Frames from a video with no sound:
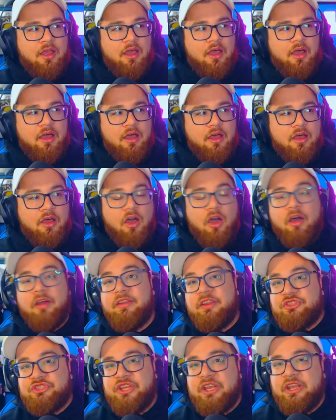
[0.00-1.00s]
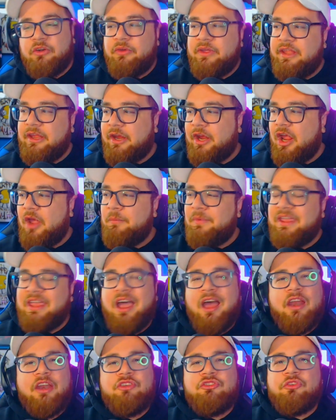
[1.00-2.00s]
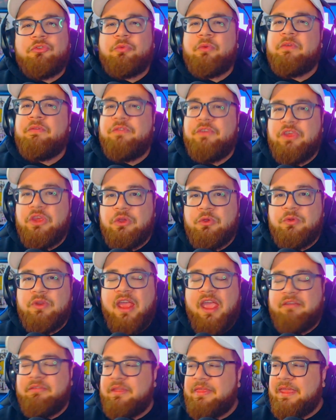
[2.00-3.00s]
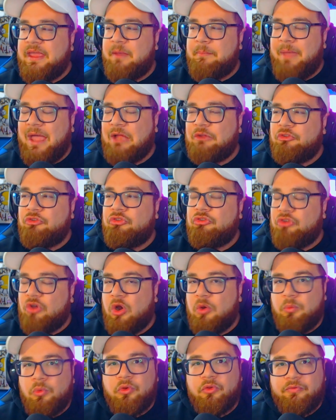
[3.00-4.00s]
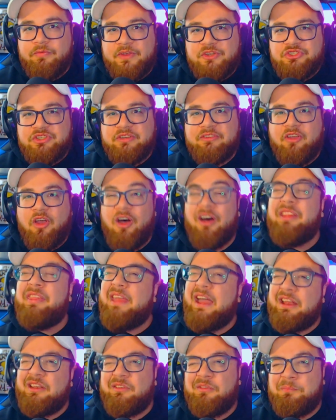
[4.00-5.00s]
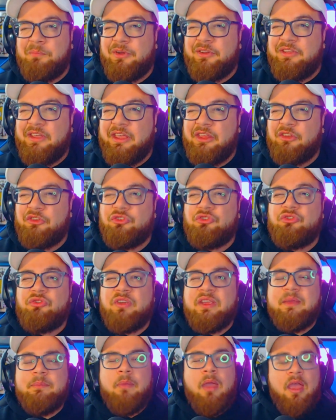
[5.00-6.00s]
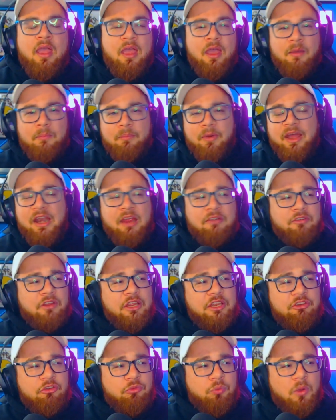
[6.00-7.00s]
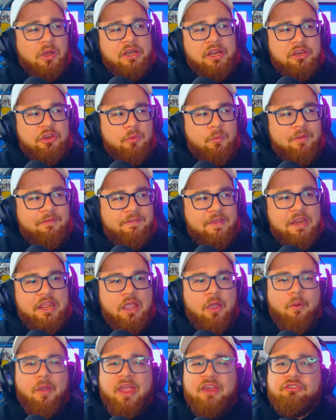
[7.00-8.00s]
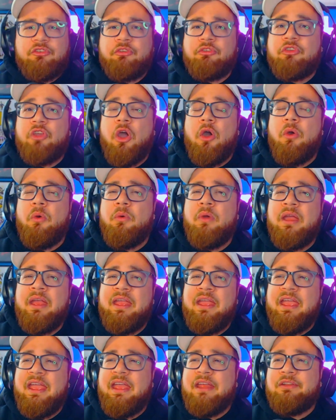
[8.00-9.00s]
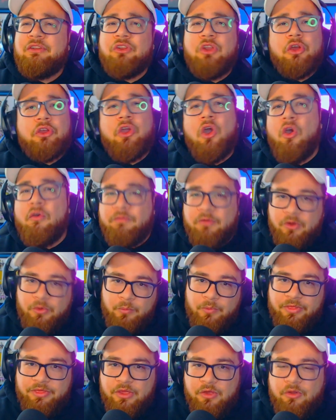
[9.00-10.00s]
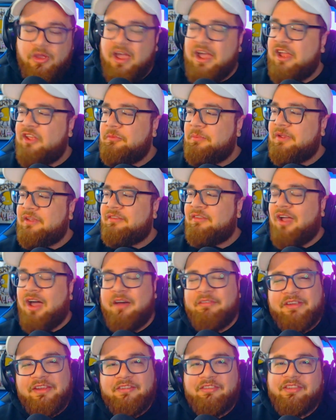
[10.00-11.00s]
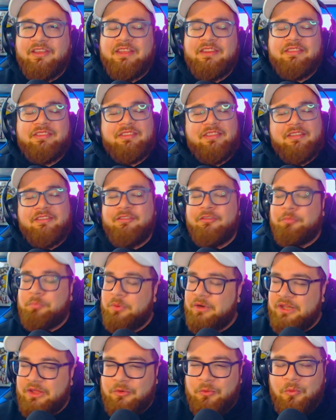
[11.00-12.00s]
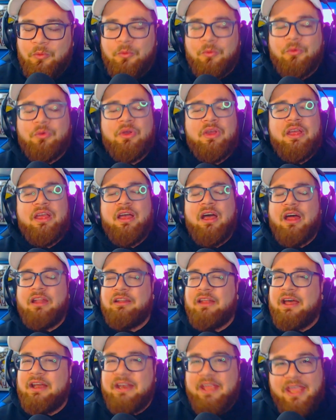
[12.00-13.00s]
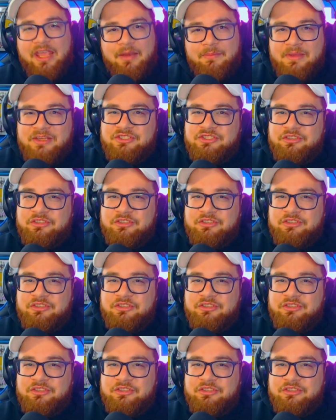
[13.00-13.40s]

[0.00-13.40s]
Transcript: on the channel here, and we kind of just reviewed everything about Star Wars Visions on that particular stream. But I really just wanted to do a video and just go and look over it with you guys, because obviously this is pretty cool. A lot of animation